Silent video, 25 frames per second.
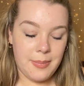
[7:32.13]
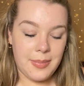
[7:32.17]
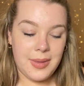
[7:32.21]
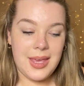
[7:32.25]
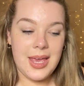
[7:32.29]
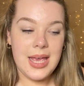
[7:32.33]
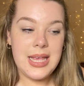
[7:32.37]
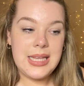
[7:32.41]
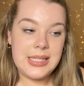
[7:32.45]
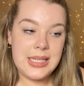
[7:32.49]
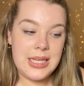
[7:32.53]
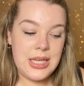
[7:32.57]

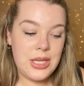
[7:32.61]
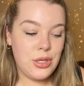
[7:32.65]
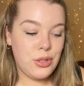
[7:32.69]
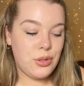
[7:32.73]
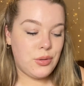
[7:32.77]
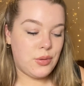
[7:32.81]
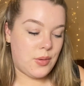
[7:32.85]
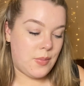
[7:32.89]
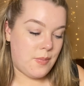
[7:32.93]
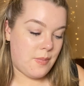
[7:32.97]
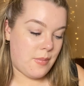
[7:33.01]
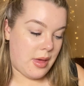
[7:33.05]
guessing
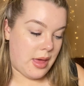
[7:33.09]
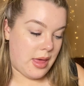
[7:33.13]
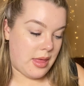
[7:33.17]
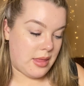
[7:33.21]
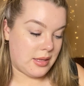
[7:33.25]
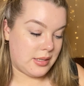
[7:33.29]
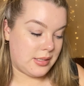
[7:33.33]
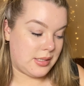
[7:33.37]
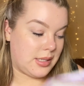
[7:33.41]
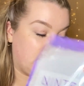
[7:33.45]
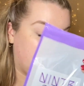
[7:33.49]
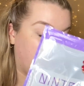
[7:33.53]
you can buy
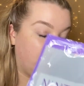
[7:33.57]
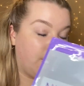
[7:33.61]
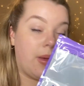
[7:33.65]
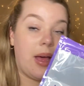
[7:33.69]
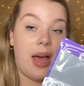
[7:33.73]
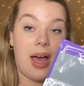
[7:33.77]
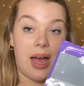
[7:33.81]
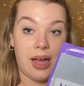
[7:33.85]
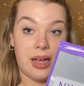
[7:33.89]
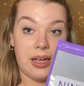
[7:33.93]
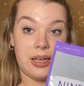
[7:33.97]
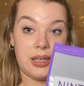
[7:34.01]
this as a
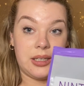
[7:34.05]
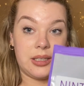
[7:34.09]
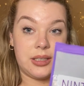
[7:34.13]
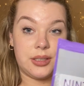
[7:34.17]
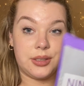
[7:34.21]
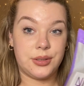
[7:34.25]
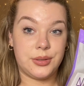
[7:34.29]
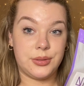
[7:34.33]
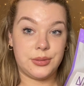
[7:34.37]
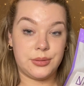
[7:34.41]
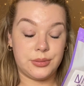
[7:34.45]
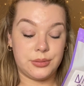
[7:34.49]

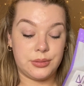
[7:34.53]
pack